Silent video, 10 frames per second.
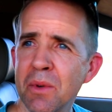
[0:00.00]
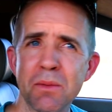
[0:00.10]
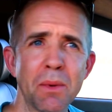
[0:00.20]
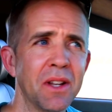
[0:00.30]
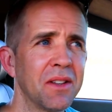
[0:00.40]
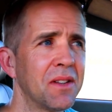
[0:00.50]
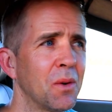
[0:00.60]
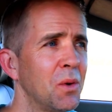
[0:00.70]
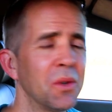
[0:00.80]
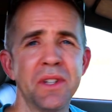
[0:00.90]
spent
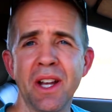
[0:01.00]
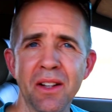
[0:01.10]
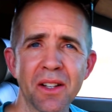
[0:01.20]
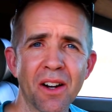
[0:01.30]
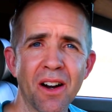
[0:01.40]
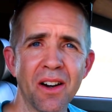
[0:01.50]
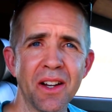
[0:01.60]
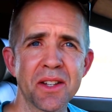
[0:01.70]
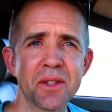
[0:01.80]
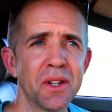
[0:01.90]
the whole day in the car
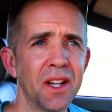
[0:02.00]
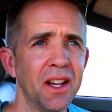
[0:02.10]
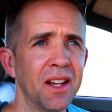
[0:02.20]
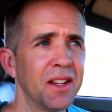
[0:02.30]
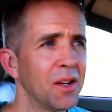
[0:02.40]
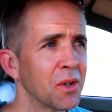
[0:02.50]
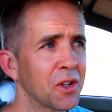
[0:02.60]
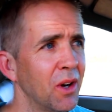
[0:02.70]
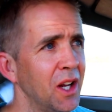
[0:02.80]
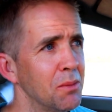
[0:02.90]
yesterday, and they were
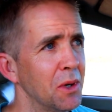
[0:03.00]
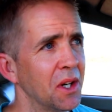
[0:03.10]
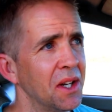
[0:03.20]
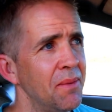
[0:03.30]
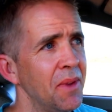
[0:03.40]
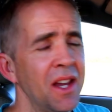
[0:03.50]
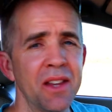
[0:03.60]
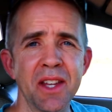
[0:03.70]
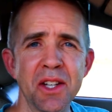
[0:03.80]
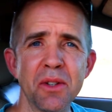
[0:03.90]
great about it.
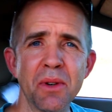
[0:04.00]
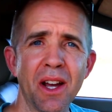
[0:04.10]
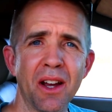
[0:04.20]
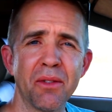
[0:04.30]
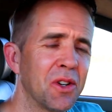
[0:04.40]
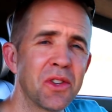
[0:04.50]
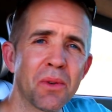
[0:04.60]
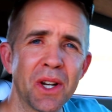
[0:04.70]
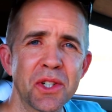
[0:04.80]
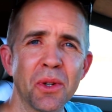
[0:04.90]
They do have their
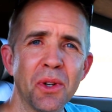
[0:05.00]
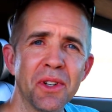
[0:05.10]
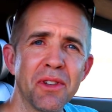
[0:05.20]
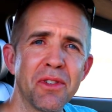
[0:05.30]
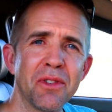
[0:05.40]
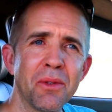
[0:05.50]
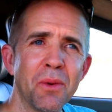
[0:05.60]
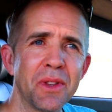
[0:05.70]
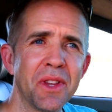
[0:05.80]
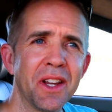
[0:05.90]
threshold of
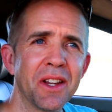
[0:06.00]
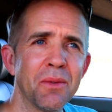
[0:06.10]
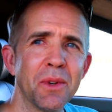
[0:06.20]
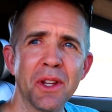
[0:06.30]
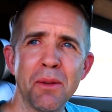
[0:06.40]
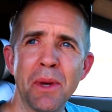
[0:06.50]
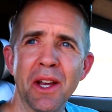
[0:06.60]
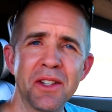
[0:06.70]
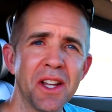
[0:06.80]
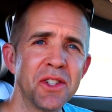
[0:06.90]
what they can really
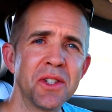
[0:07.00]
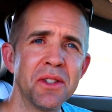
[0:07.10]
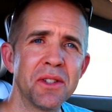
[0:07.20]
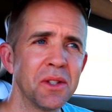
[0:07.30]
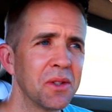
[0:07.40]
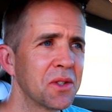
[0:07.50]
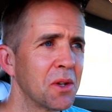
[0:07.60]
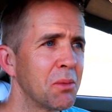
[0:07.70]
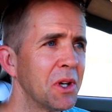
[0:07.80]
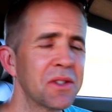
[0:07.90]
pay attention to,
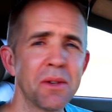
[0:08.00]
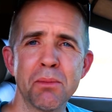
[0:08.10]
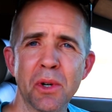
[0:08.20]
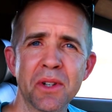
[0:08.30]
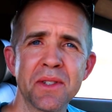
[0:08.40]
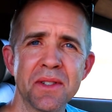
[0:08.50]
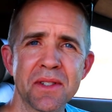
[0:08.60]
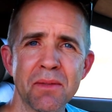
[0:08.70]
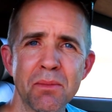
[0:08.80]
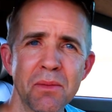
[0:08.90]
so bring some books and
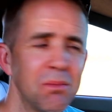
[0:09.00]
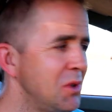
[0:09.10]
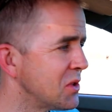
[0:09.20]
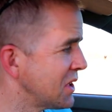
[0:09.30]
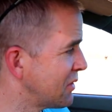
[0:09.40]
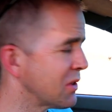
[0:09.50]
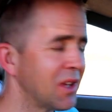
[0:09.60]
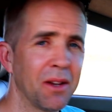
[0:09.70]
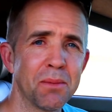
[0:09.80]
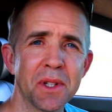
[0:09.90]
some music for
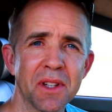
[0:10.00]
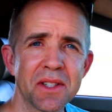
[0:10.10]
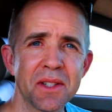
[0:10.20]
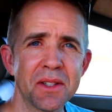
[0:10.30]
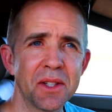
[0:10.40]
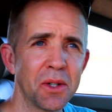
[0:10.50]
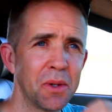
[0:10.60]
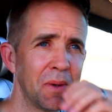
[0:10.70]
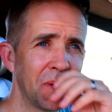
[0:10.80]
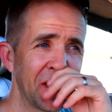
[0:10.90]
them to listen
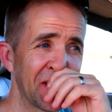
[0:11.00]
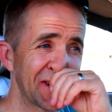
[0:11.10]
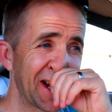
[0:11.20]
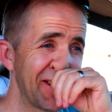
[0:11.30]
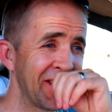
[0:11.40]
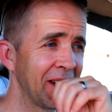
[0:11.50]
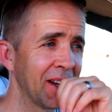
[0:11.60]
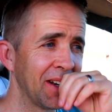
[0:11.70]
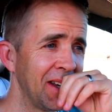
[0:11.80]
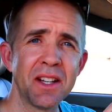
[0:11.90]
to while you're driving,
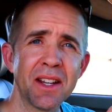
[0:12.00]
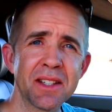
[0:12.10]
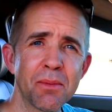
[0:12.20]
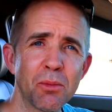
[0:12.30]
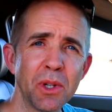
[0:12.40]
and you can get some